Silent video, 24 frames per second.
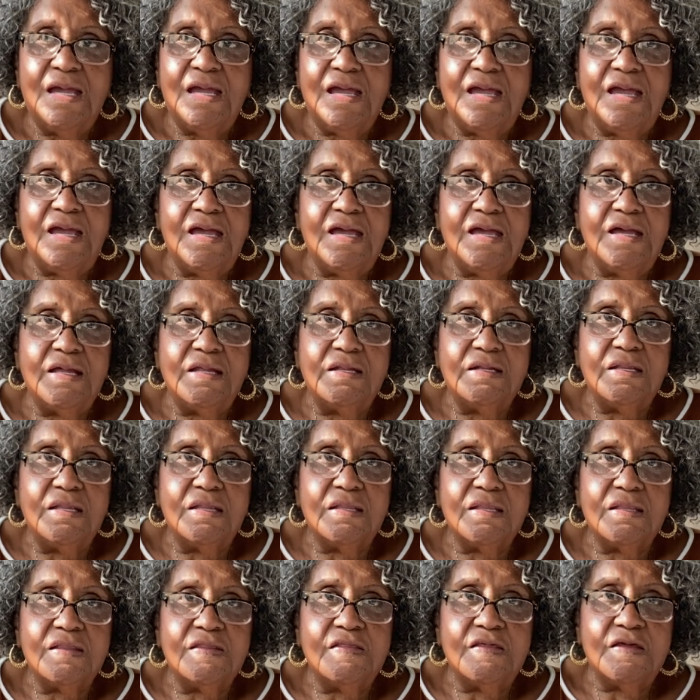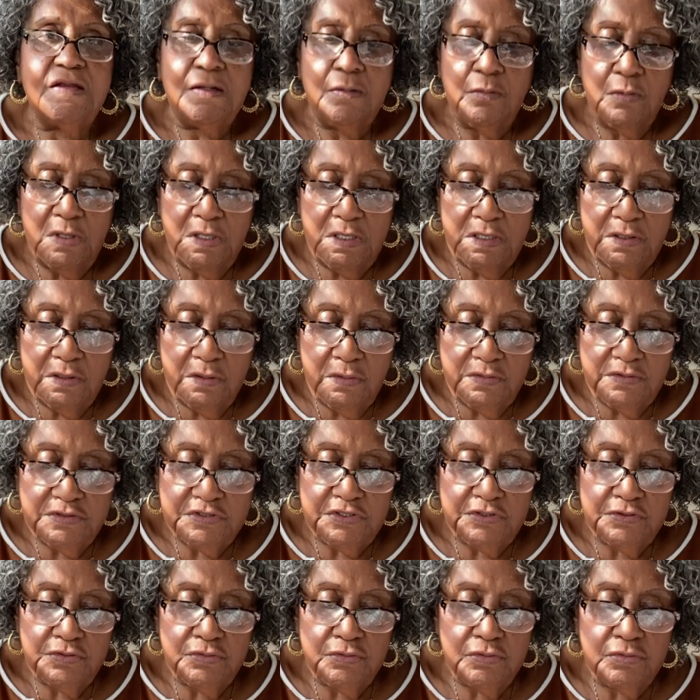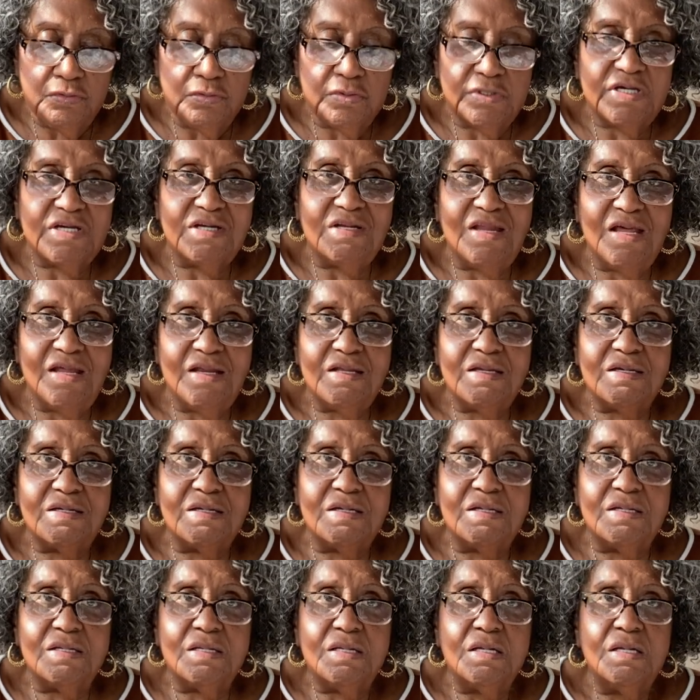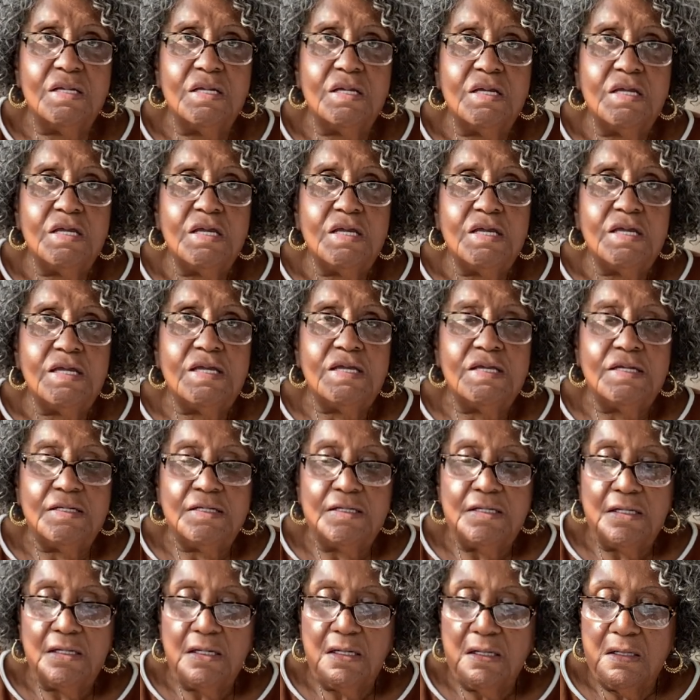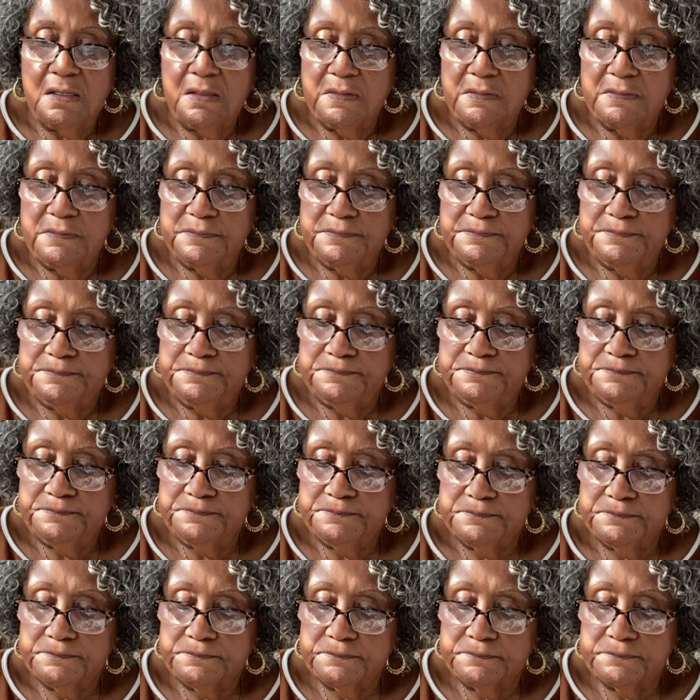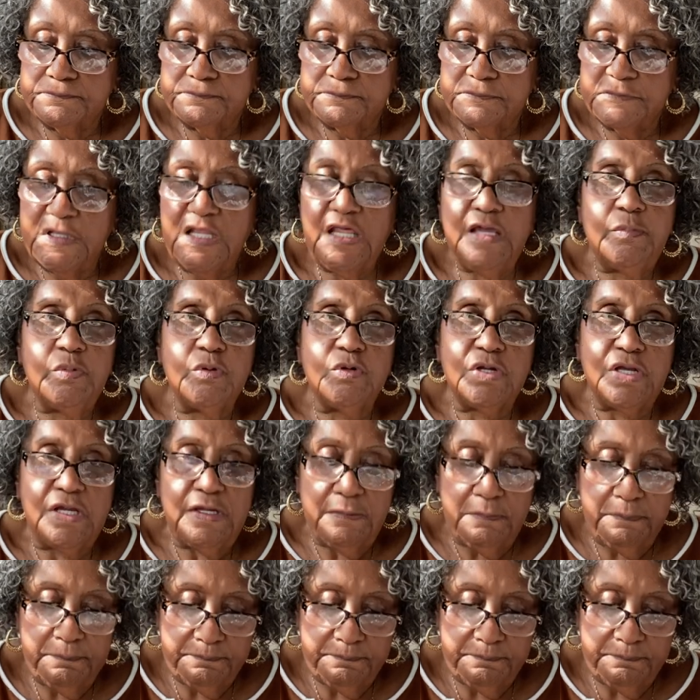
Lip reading: And then I want to go to Connecticut in Labor Day.